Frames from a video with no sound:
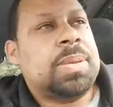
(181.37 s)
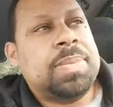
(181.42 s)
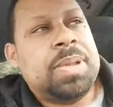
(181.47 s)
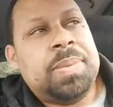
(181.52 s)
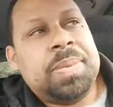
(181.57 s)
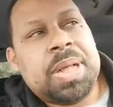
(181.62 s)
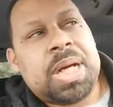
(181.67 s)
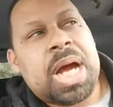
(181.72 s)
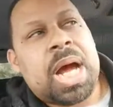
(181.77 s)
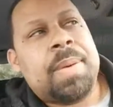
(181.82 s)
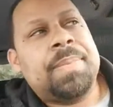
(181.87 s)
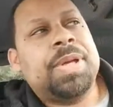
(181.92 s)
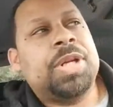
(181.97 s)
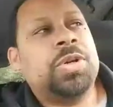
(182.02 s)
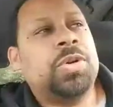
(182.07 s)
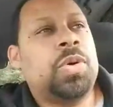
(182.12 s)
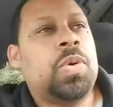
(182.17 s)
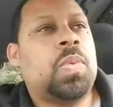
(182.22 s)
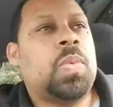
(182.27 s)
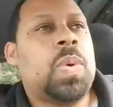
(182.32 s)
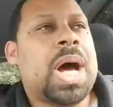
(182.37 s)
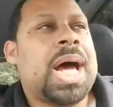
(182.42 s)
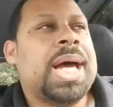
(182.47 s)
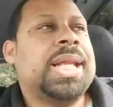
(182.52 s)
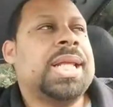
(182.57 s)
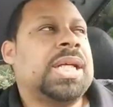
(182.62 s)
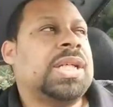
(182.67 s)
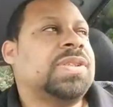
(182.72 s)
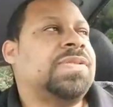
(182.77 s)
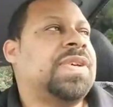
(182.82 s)
I'm going to be commenting on.
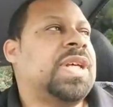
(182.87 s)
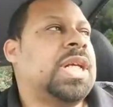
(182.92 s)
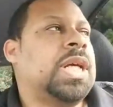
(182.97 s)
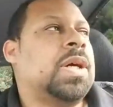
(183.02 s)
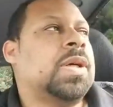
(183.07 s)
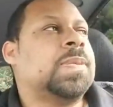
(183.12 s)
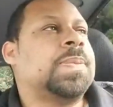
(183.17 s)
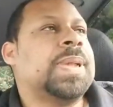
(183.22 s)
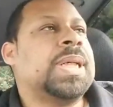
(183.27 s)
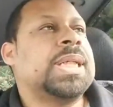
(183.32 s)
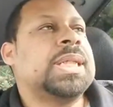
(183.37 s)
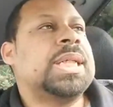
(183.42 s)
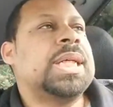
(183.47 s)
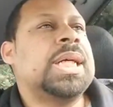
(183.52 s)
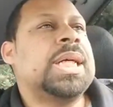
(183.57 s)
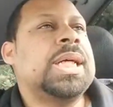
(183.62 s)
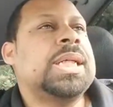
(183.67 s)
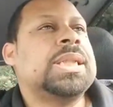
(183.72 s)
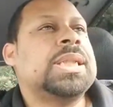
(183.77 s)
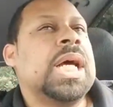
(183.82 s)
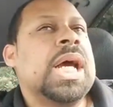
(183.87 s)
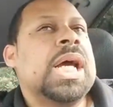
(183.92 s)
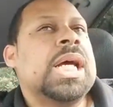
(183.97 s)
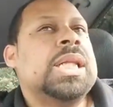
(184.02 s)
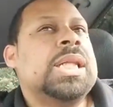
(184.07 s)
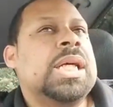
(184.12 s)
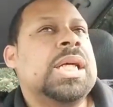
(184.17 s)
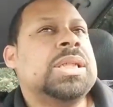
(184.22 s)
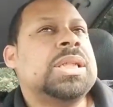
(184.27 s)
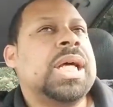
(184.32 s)
Why these videos? Because these
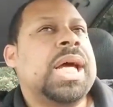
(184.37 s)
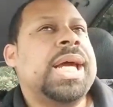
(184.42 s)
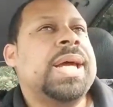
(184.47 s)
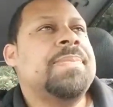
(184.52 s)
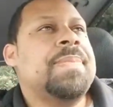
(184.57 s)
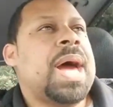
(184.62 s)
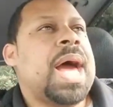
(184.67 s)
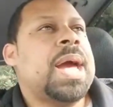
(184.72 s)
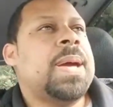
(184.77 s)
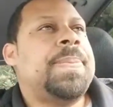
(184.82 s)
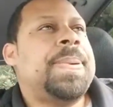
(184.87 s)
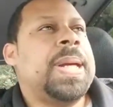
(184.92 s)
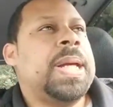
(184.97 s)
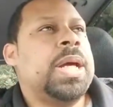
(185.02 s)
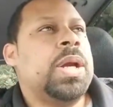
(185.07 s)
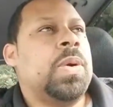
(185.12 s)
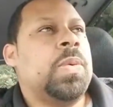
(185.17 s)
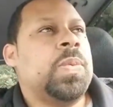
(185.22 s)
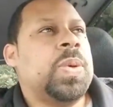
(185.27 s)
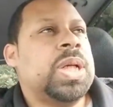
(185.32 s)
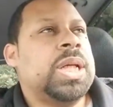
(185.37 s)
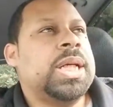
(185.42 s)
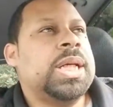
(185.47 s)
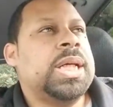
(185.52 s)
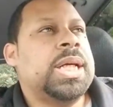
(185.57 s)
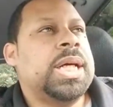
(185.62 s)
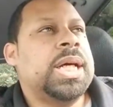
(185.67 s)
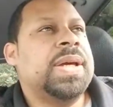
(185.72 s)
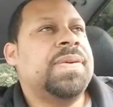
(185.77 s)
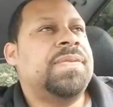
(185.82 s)
in my opinion are
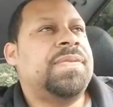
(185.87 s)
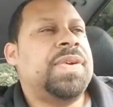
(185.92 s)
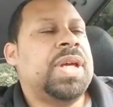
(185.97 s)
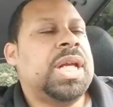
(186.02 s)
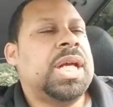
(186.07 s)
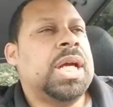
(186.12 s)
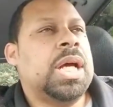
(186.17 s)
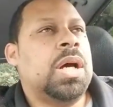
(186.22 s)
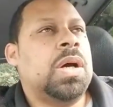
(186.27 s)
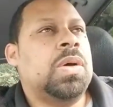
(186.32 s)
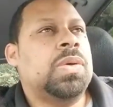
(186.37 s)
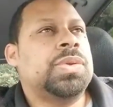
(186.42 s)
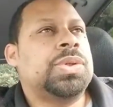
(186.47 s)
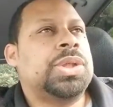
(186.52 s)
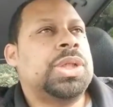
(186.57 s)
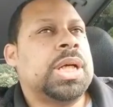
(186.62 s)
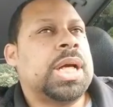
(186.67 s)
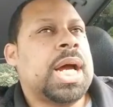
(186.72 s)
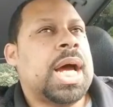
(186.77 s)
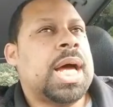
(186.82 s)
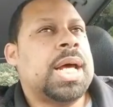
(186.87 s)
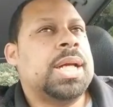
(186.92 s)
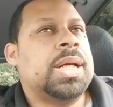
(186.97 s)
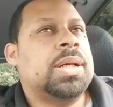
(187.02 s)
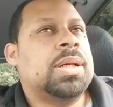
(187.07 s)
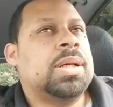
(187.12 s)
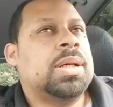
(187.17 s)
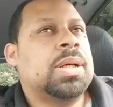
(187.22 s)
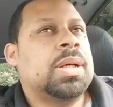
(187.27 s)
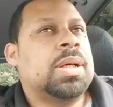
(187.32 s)
really good videos to kind
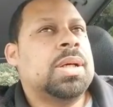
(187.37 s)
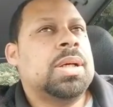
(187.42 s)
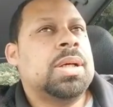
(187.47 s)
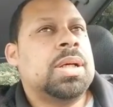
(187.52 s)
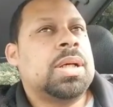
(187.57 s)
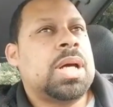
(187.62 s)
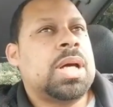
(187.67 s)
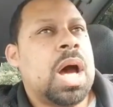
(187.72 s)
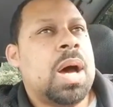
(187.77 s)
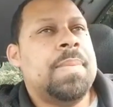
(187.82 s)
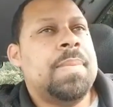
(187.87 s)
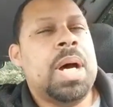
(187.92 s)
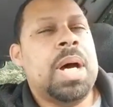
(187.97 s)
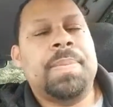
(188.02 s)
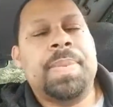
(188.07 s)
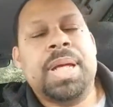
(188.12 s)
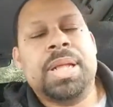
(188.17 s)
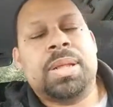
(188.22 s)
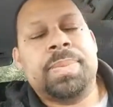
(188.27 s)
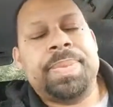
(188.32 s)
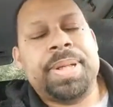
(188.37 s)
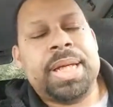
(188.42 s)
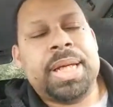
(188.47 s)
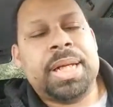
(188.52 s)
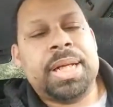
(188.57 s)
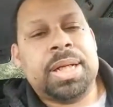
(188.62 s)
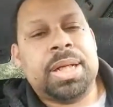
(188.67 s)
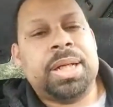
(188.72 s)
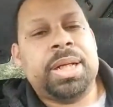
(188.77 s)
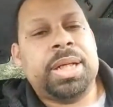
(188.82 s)
of come up at the
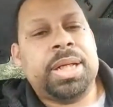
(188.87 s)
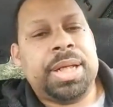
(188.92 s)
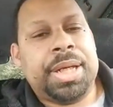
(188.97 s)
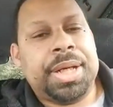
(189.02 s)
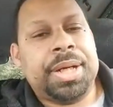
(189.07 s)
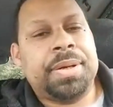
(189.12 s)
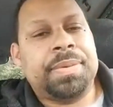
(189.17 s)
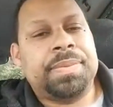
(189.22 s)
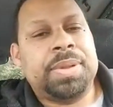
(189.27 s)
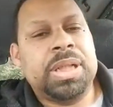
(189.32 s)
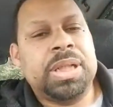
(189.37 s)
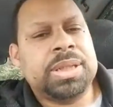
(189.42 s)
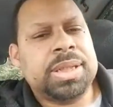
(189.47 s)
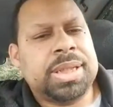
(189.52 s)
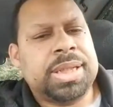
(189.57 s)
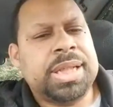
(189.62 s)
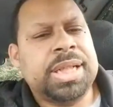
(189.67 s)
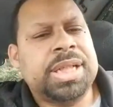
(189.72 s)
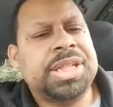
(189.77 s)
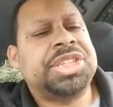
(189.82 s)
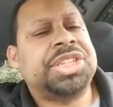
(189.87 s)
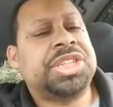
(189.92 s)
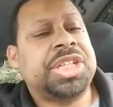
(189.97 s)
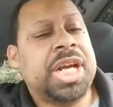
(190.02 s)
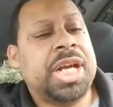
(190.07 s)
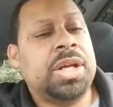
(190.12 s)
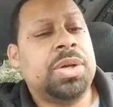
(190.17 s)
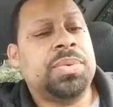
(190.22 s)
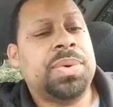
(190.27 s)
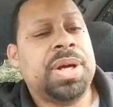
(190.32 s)
beginning of the year. These are good
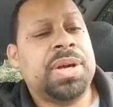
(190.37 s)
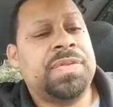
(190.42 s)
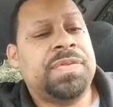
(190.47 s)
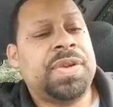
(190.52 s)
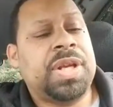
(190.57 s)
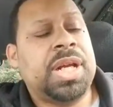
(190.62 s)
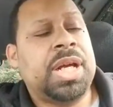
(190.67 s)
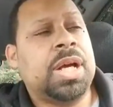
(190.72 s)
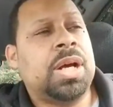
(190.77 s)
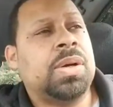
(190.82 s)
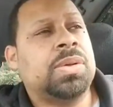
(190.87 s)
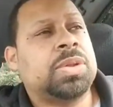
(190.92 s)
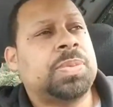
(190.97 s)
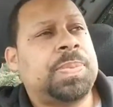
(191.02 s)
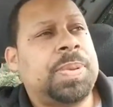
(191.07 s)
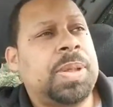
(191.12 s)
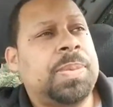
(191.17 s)
January videos.